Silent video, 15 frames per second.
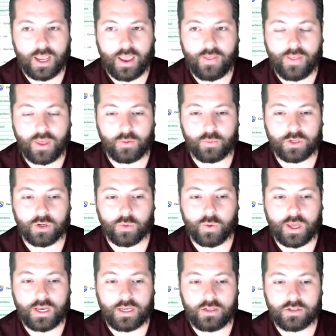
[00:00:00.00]
And then when you're
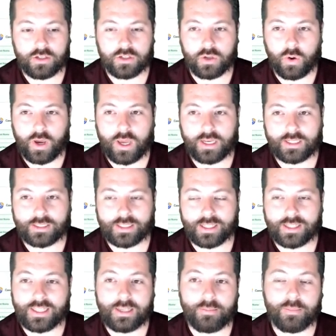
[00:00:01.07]
ready, just go ahead and click
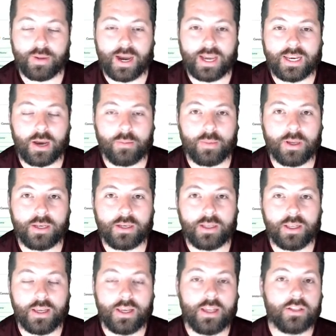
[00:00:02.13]
the Buy Now button.
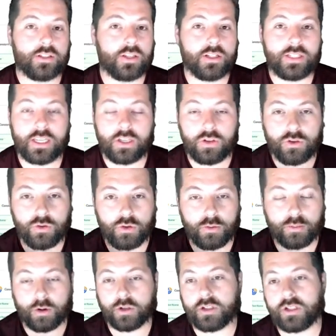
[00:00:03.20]
It's gonna take you through the
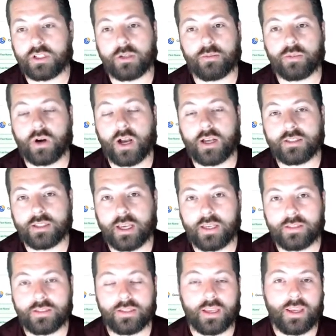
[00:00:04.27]
purchasing
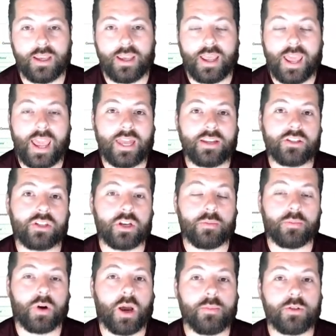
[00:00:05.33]
process and it's gonna
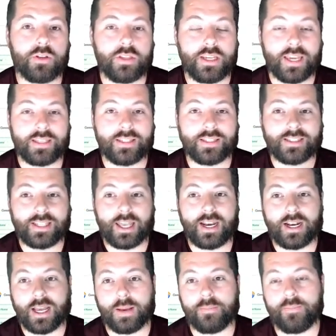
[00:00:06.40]
prompt you at the end to set
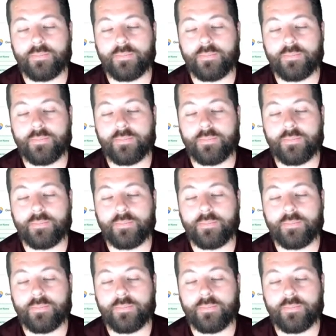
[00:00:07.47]
it up.